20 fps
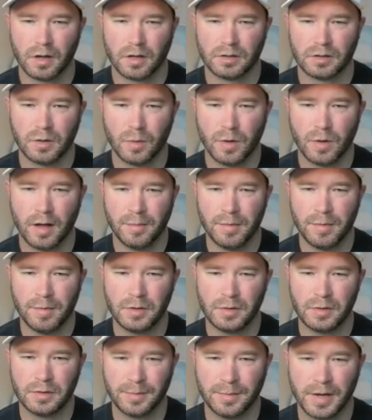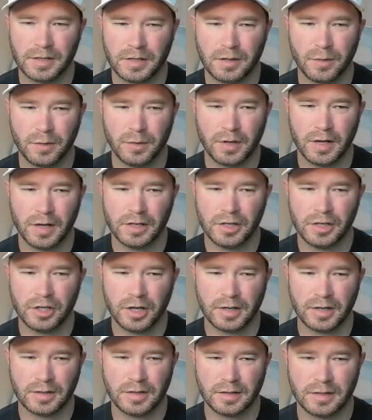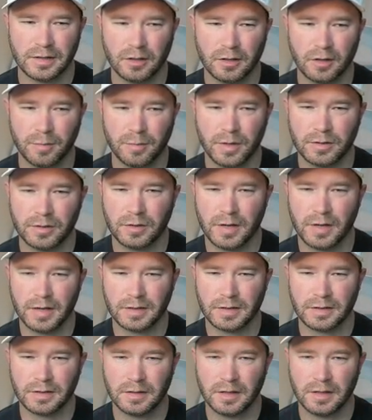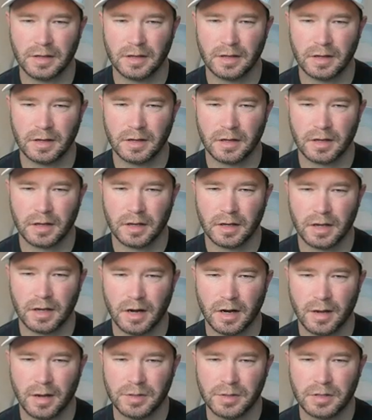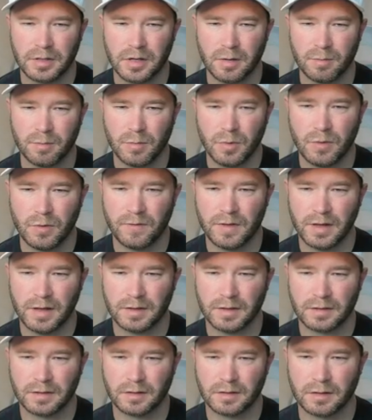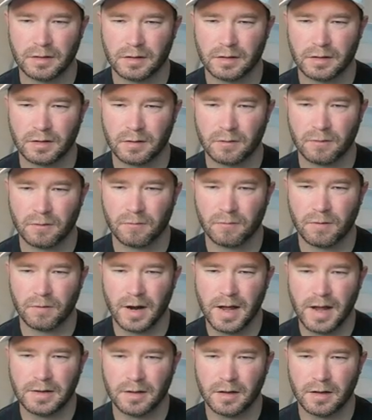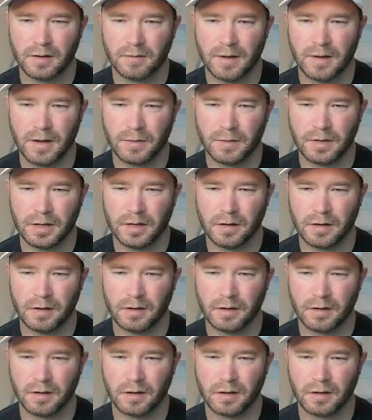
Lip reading: So what I'm going to do is I'm actually going to adjust this a little bit so you guys can see. And I'm just going to move this right around here.